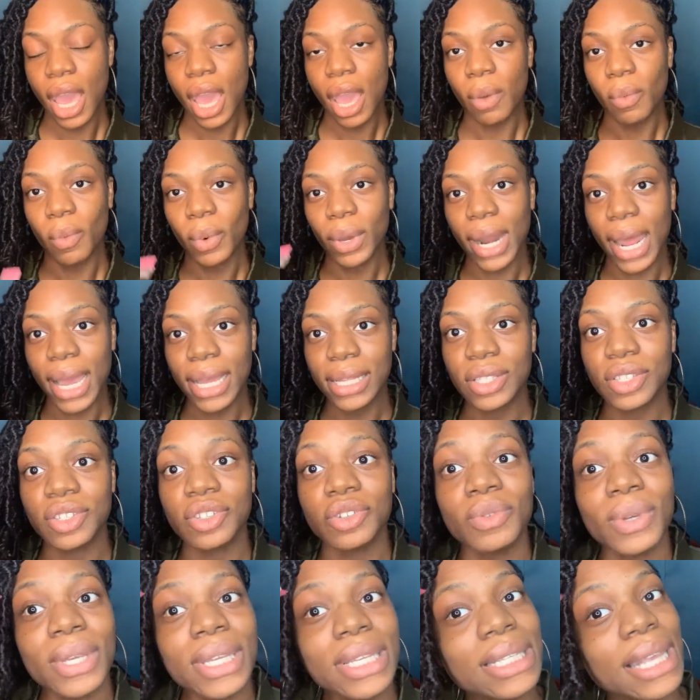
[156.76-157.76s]
And what I
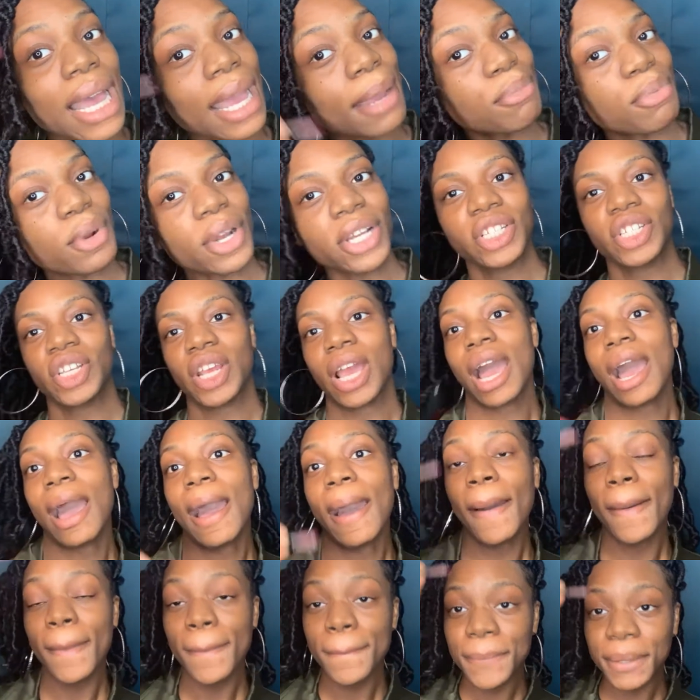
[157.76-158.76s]
do is I brush
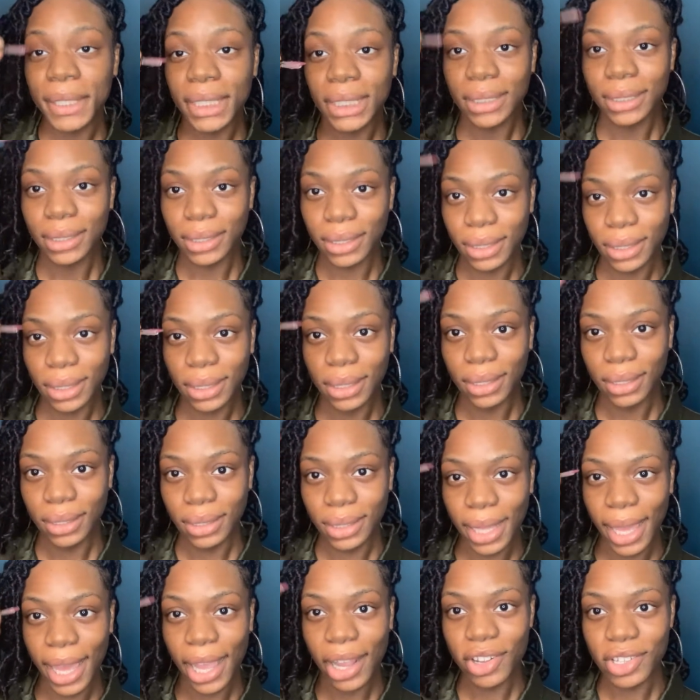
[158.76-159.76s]
up
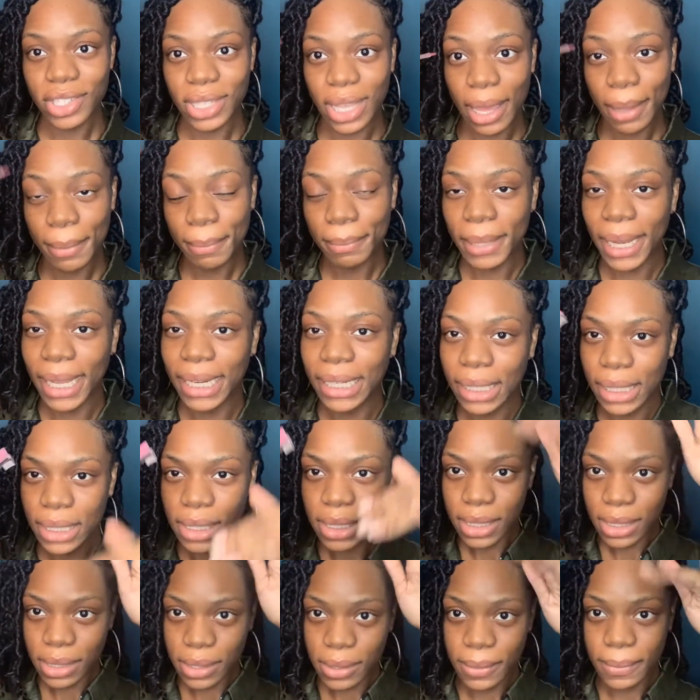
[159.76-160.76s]
the hairs up like
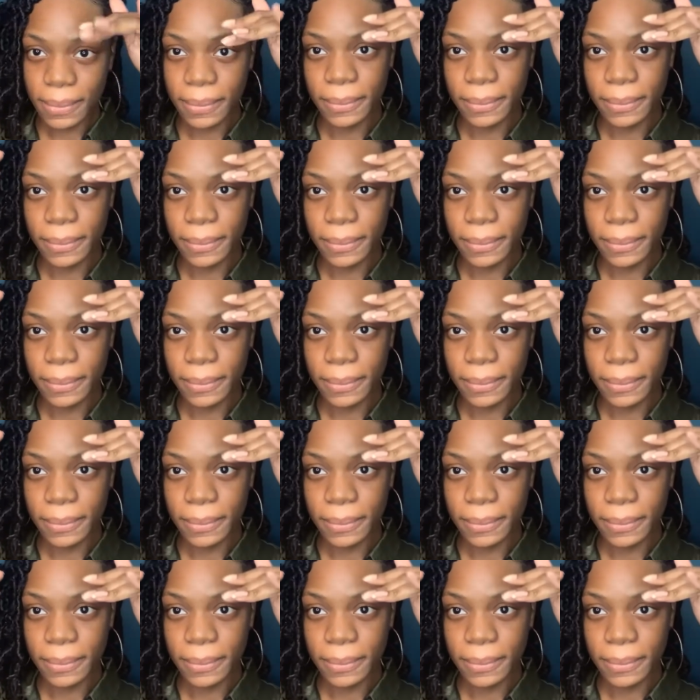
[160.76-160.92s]
this.